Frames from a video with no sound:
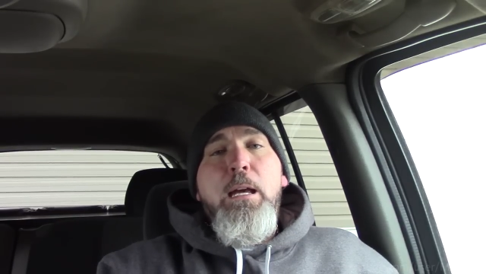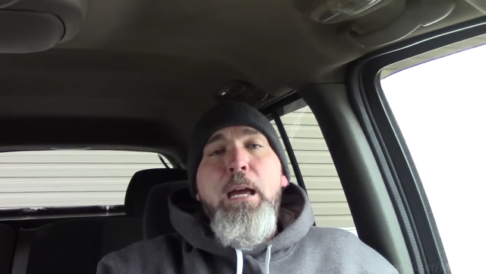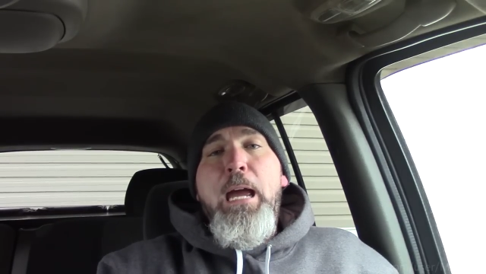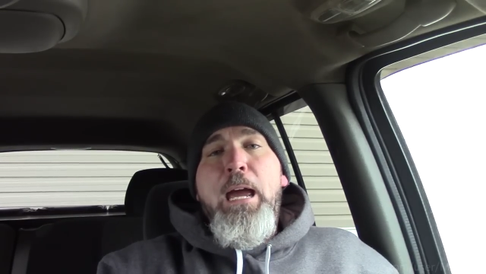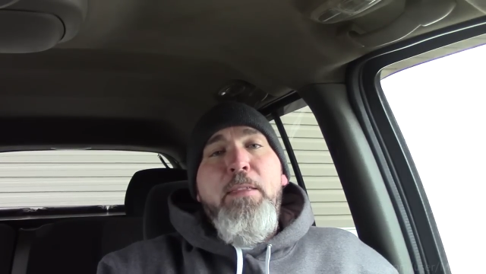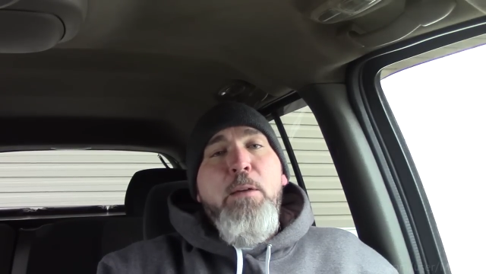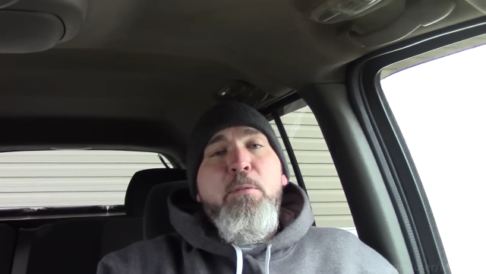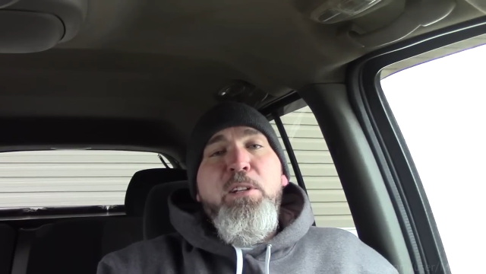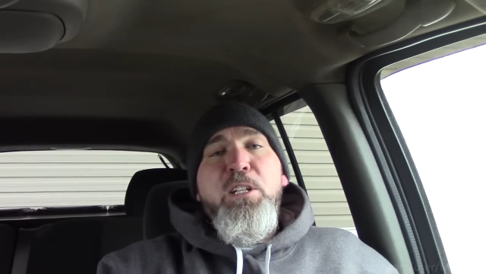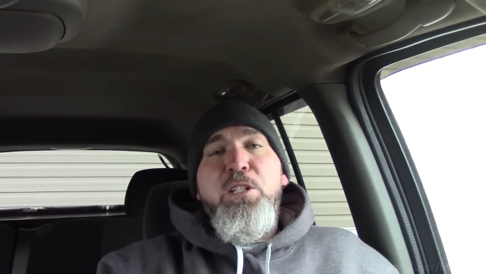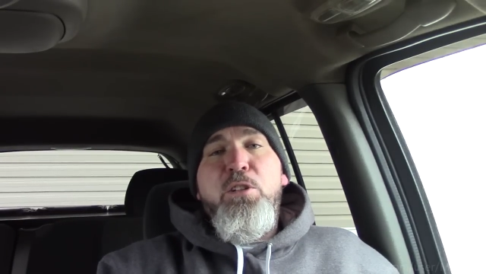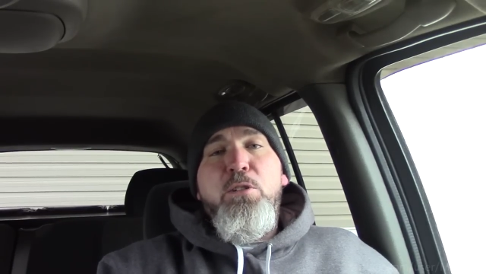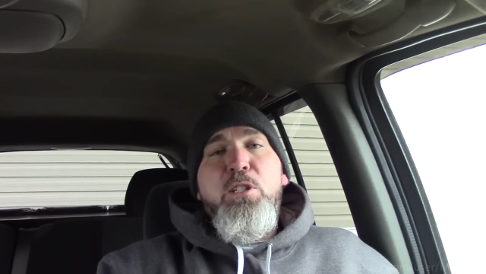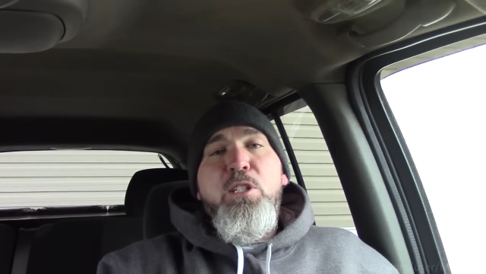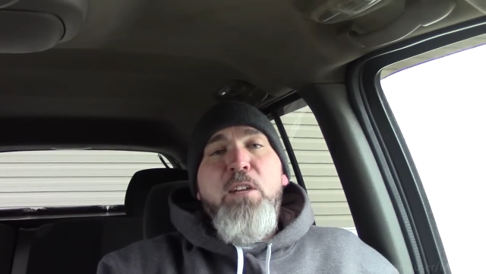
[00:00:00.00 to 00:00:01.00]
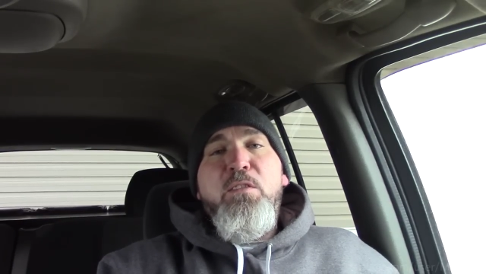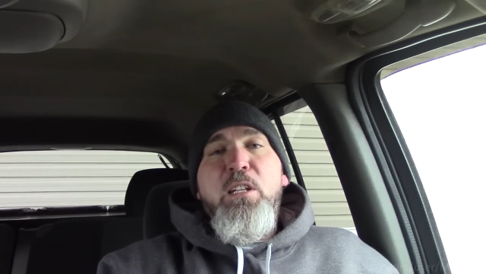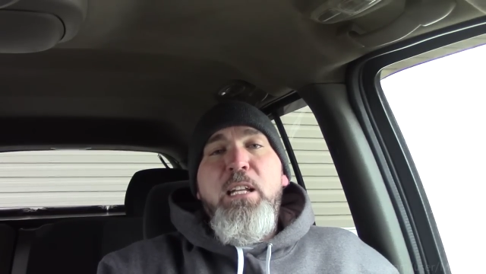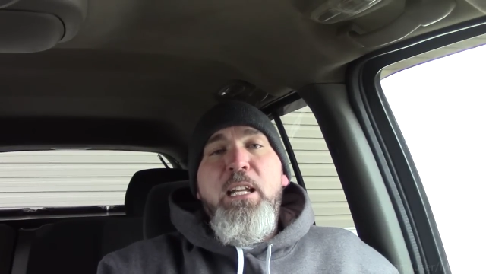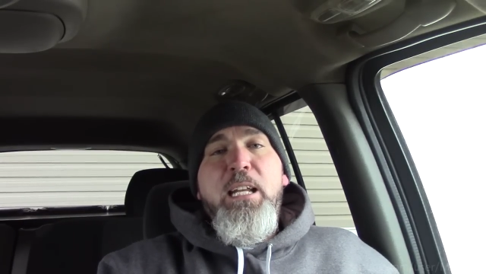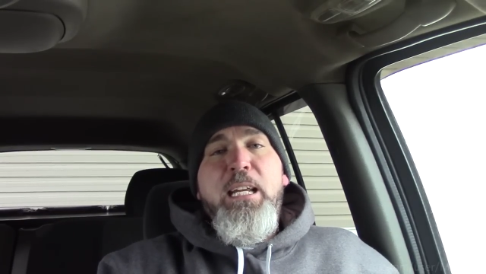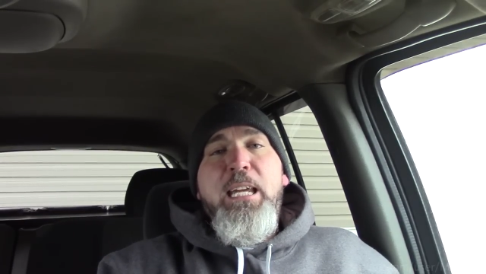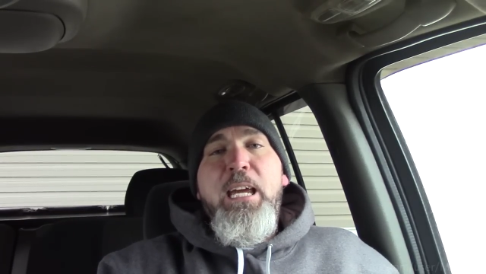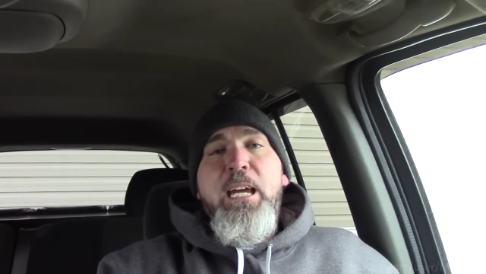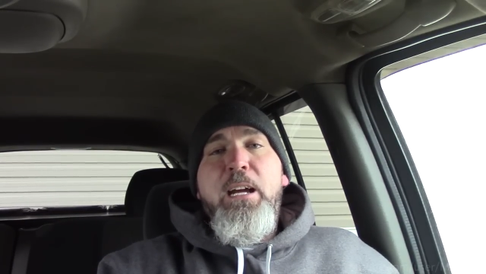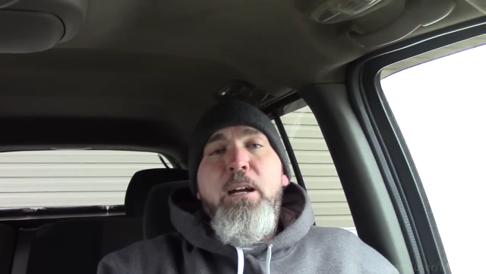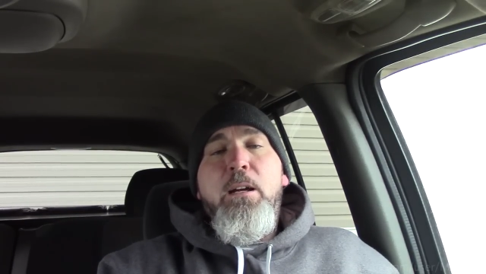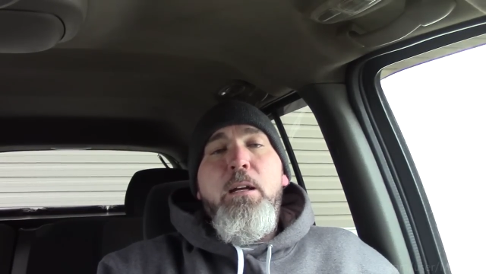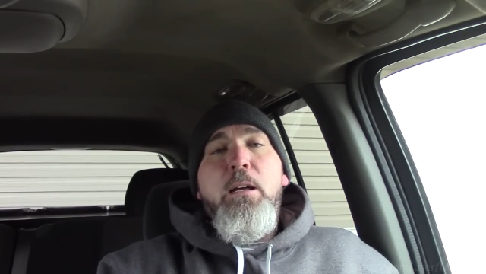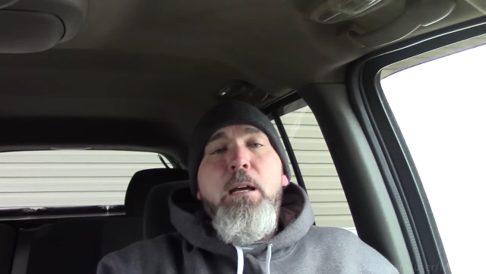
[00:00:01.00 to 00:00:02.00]
and then when you do shift it into
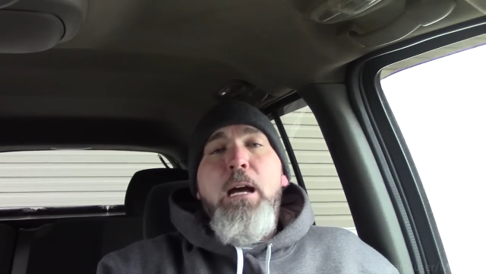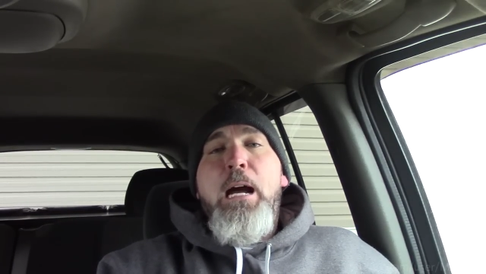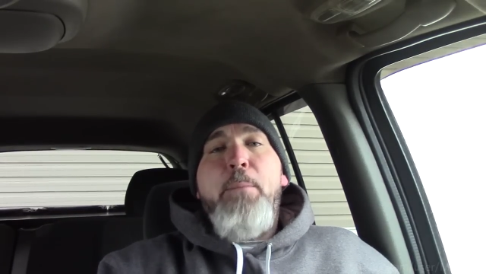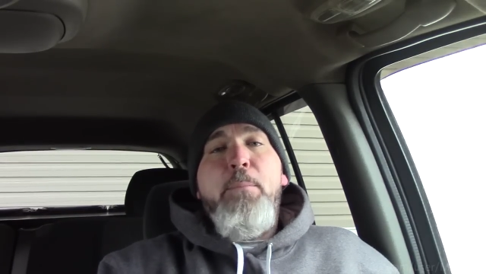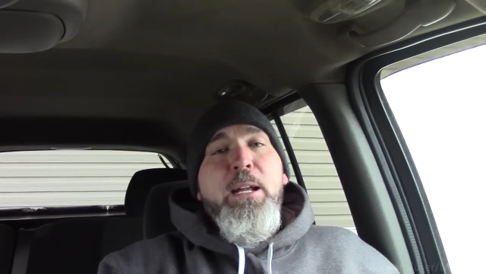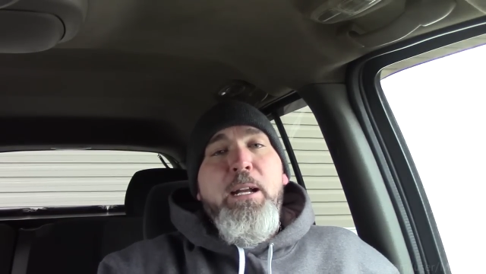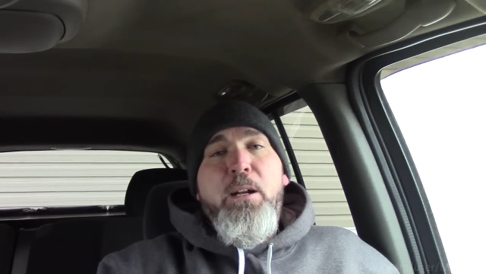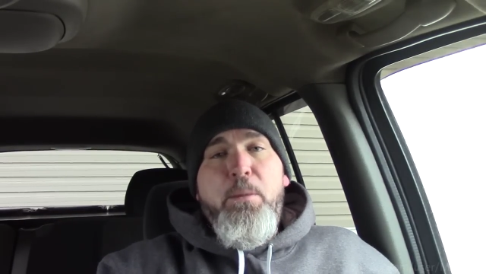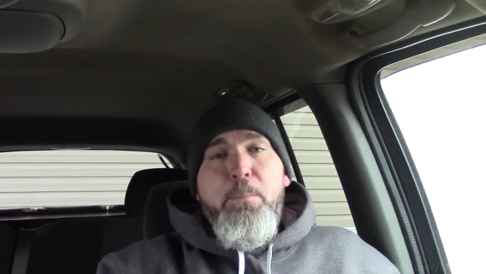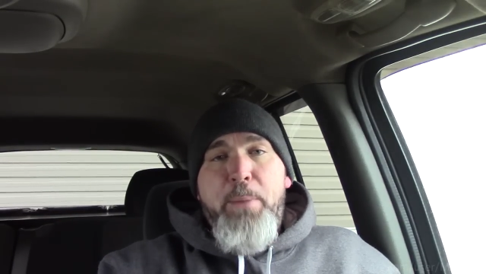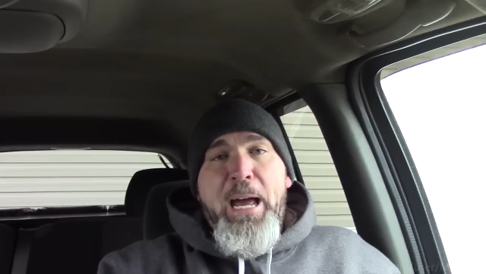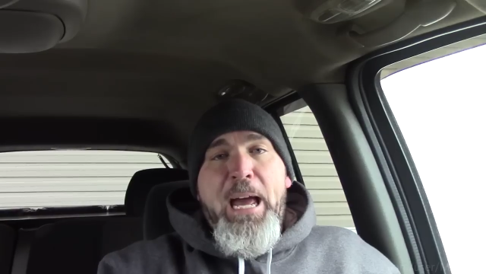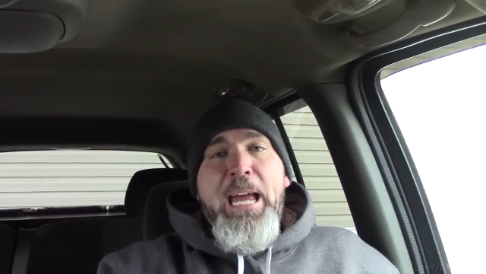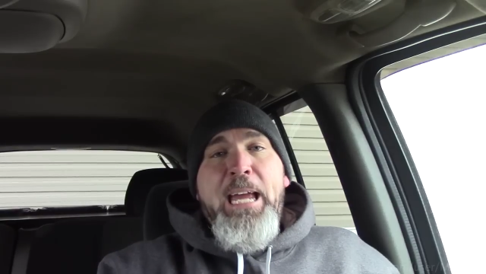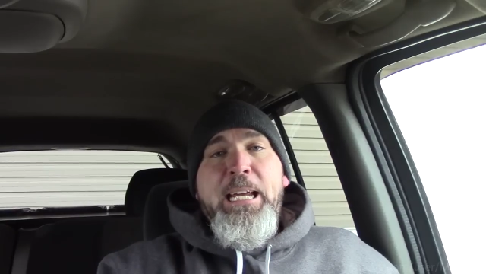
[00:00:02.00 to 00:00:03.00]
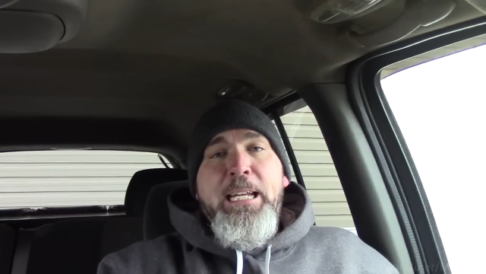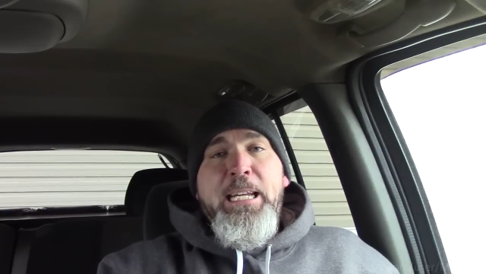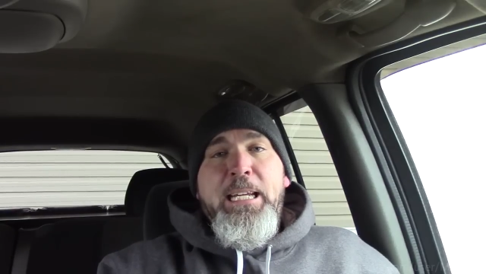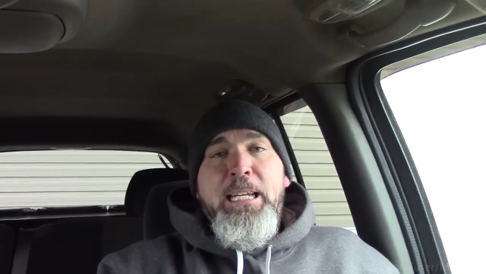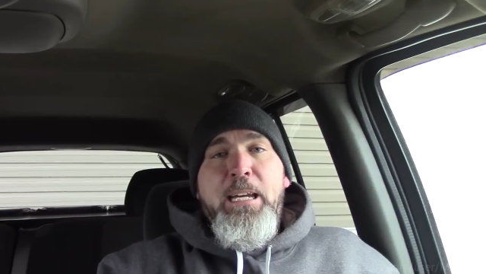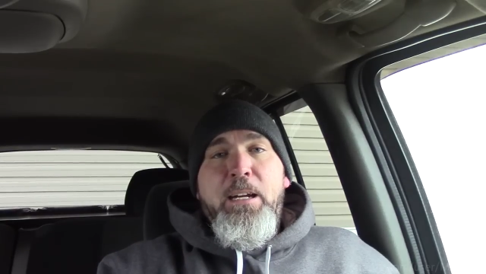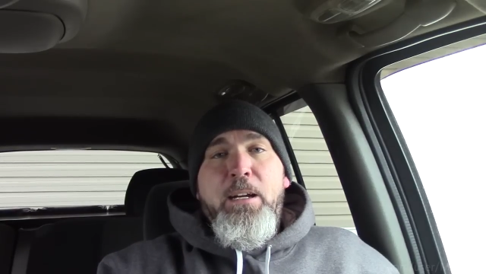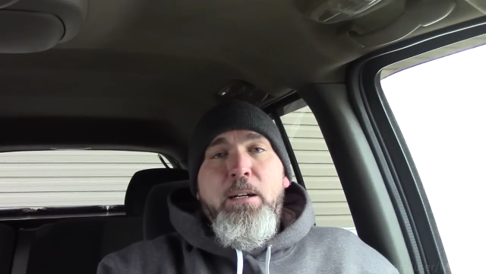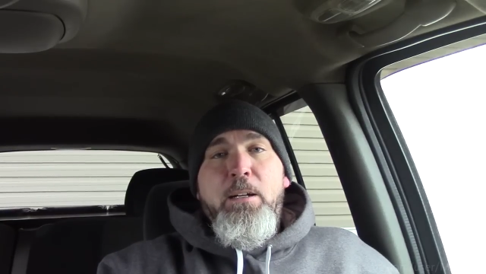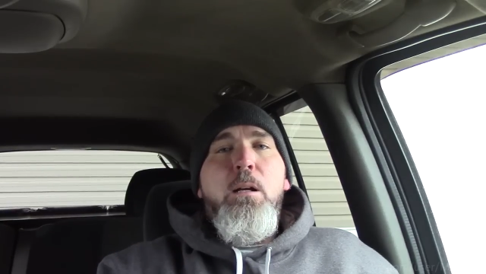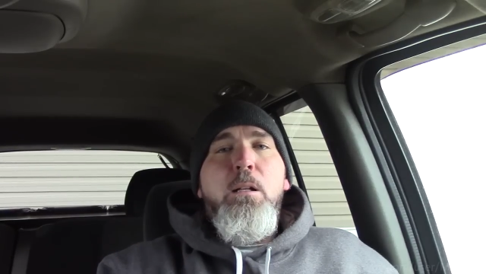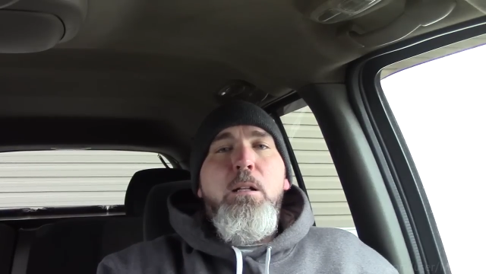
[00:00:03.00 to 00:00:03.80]
gear, I mean, it'll bang into gear.